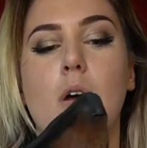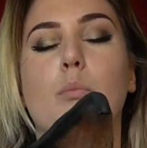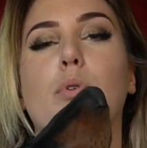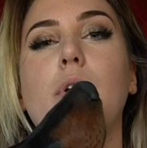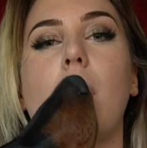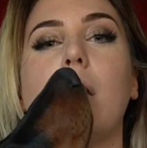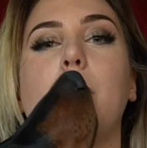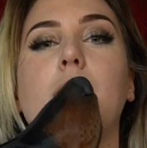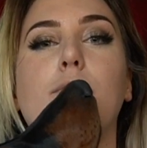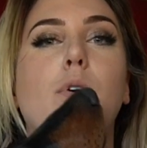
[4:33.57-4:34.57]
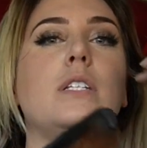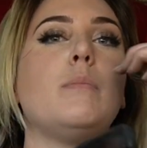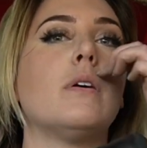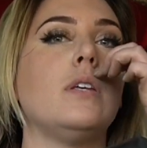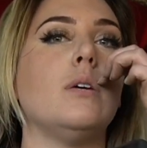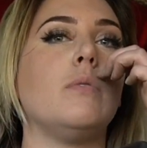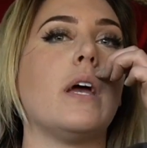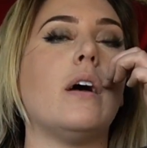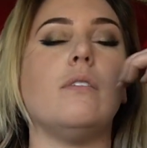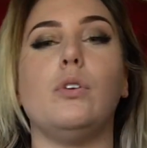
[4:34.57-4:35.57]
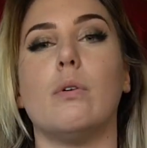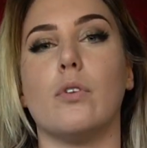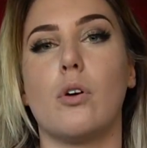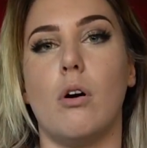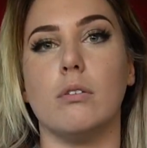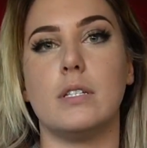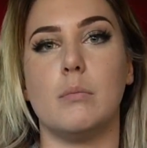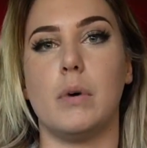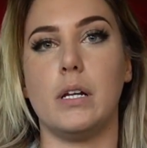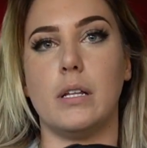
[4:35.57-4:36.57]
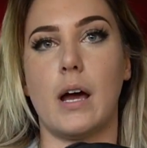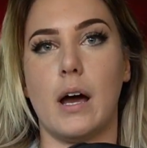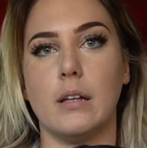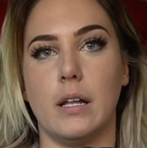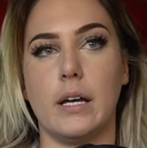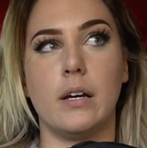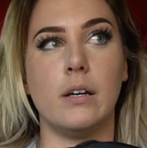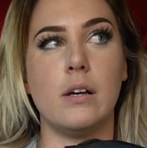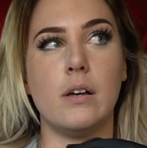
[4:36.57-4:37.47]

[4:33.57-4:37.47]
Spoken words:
pre-automated voicemail that you get if you ever called somebody that had like